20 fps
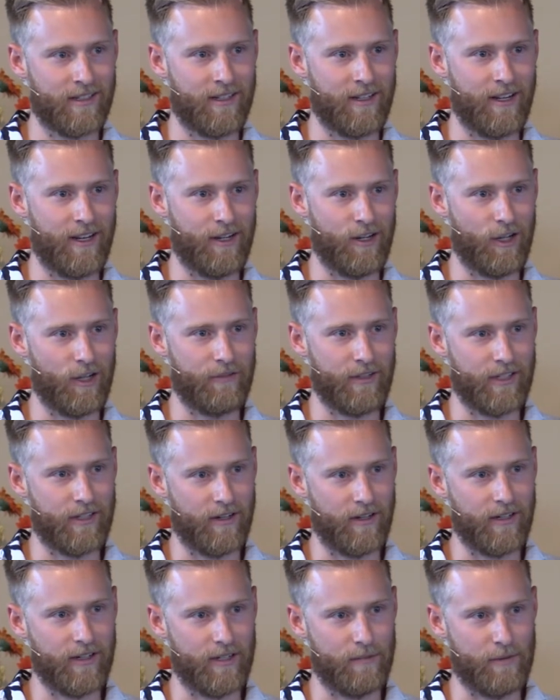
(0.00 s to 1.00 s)
in all of
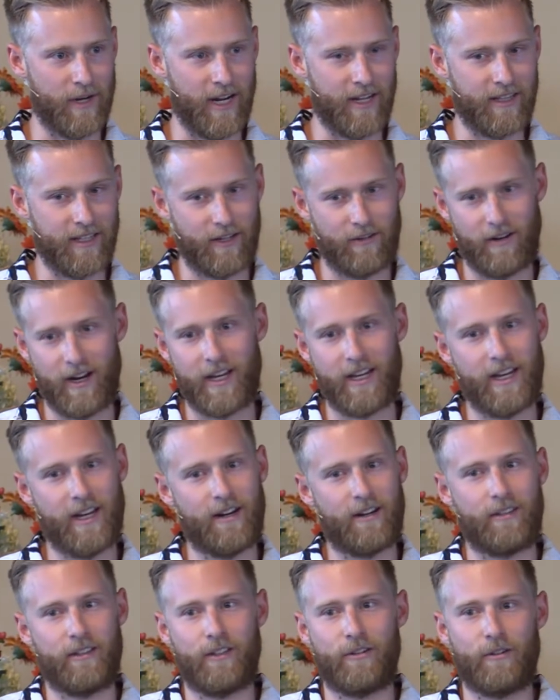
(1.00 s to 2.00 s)
eternity. But I think right
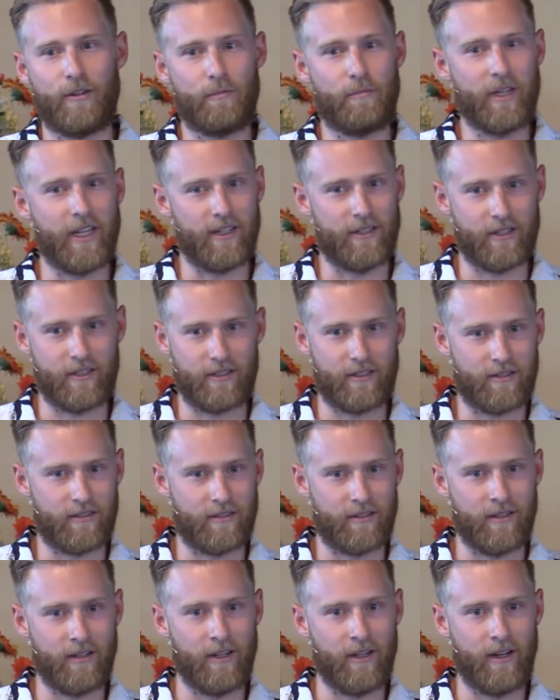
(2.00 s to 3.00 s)
here in Laguna Beach as
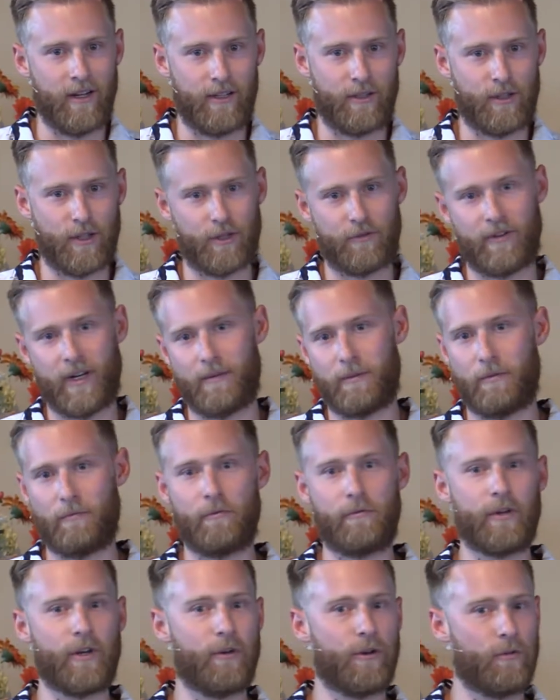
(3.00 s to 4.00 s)
a church family, and
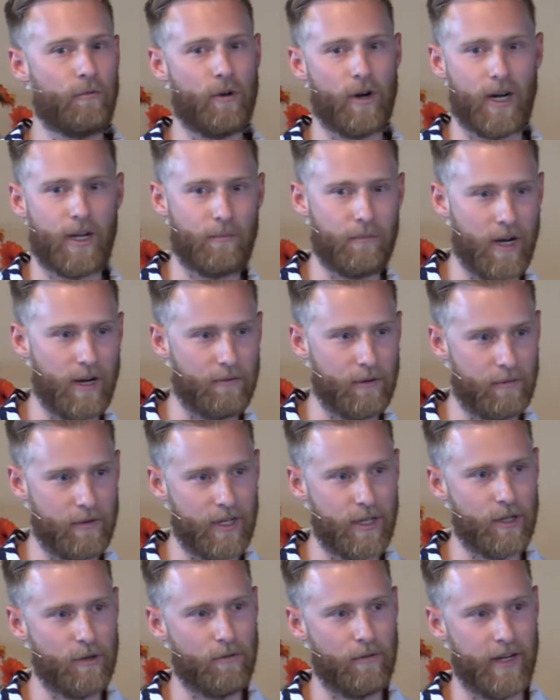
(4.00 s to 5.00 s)
when we go to work and whatever
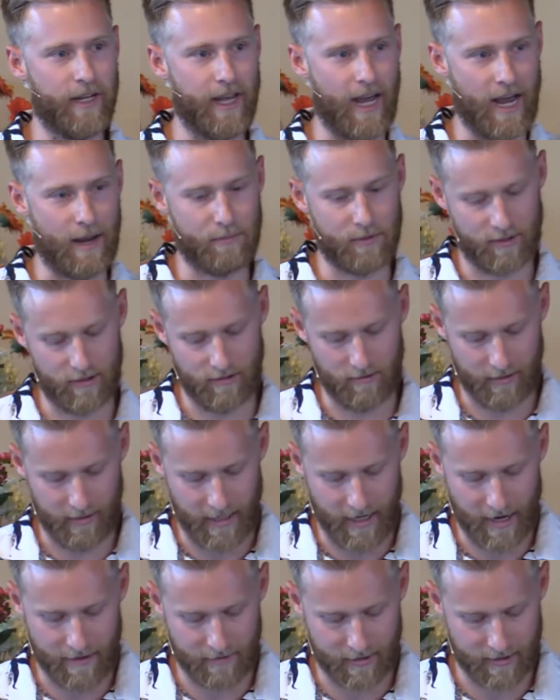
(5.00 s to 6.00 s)
we do, we absolutely
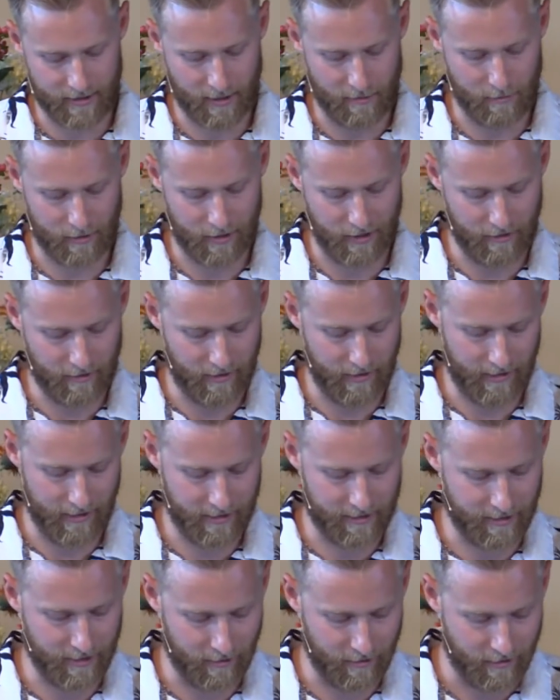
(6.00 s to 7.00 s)
have this
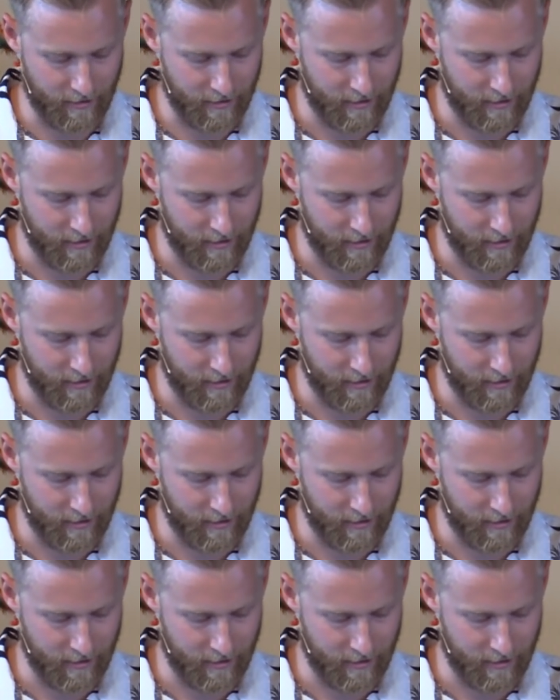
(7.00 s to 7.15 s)
opportunity. So